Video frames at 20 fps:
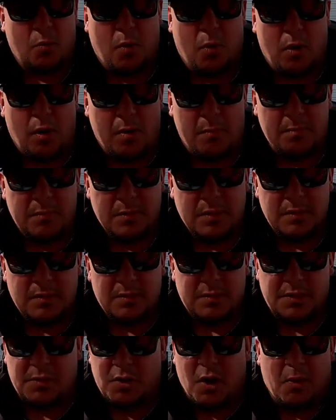you warm.
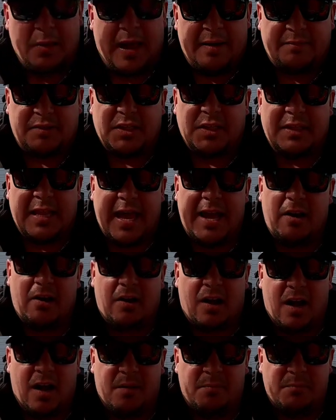You don't have to
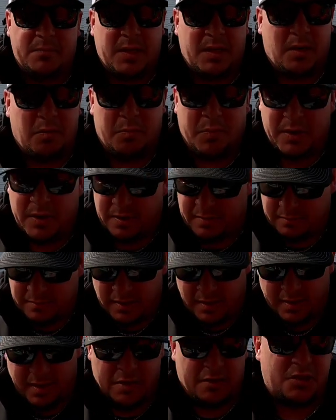layer up, you know, put
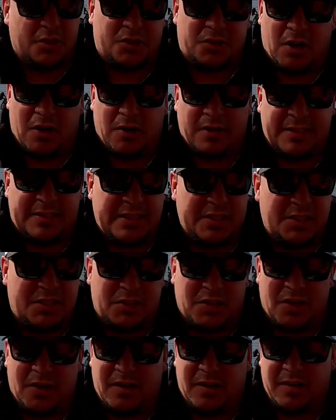an undershirt, a
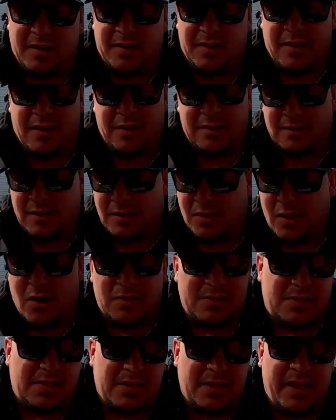t-shirt, a
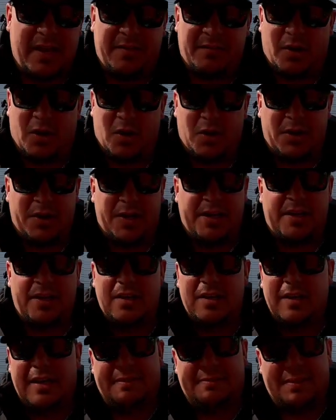long sleeve, a hoodie,
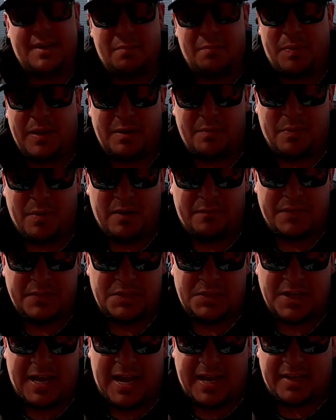and then a big puffy
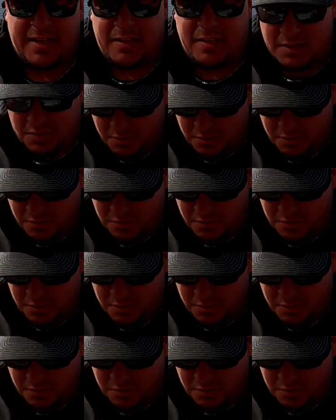jacket.